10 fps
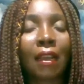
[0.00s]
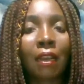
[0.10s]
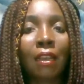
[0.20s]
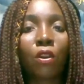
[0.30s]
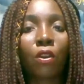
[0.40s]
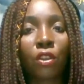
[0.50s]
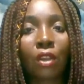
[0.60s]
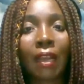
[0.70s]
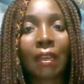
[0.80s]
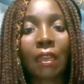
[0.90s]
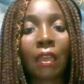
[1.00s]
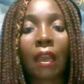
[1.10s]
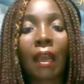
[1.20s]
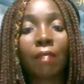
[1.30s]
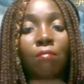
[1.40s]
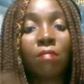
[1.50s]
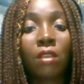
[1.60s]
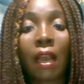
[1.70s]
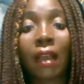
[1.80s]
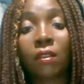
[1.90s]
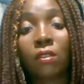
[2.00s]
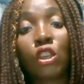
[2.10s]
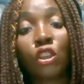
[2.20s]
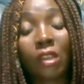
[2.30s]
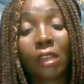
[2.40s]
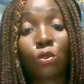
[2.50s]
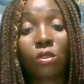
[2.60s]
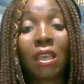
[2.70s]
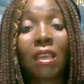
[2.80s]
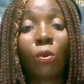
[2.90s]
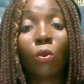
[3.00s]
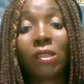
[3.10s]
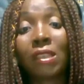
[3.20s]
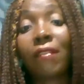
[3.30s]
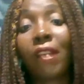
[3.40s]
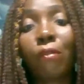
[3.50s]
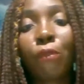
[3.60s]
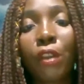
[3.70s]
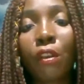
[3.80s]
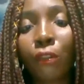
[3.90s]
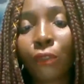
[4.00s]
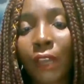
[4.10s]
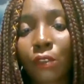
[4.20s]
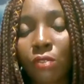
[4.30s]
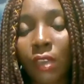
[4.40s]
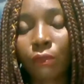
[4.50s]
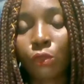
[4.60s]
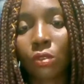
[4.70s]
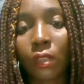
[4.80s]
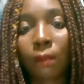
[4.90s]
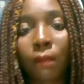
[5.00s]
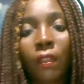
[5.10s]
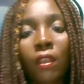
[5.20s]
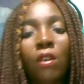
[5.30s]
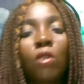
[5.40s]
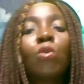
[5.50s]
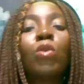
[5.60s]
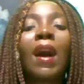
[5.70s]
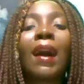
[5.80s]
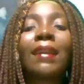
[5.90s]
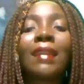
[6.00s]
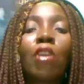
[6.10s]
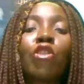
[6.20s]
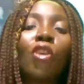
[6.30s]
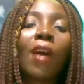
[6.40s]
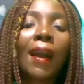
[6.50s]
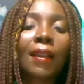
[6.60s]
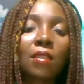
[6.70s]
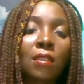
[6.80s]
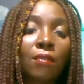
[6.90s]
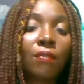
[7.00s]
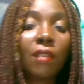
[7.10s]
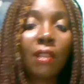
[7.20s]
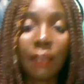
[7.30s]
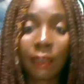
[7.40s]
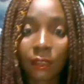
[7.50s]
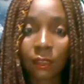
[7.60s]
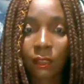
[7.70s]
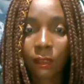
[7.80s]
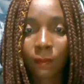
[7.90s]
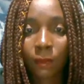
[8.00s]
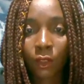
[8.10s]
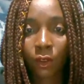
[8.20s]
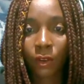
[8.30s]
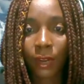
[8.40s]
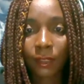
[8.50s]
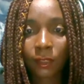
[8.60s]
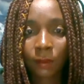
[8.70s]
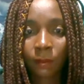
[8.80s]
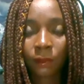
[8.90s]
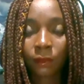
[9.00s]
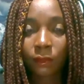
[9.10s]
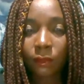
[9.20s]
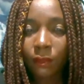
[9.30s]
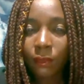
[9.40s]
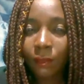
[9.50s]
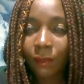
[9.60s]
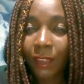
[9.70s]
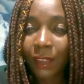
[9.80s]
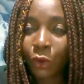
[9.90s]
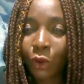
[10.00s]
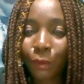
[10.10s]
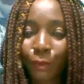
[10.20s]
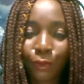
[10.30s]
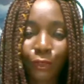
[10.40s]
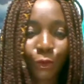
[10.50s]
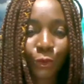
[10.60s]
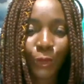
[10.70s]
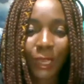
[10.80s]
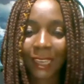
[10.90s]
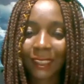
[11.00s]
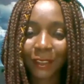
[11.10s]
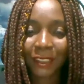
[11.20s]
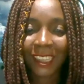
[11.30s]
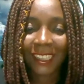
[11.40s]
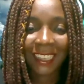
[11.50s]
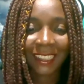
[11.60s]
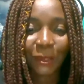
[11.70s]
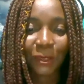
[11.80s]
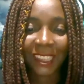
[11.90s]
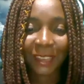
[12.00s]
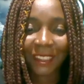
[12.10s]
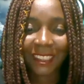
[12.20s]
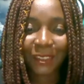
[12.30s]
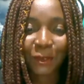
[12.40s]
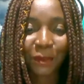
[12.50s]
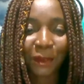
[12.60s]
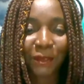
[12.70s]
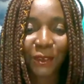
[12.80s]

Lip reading: click on that link and me and in order to take whatever free offer you gave to them are now your active list. All right. Hope you guys are understanding what I'm saying. Hope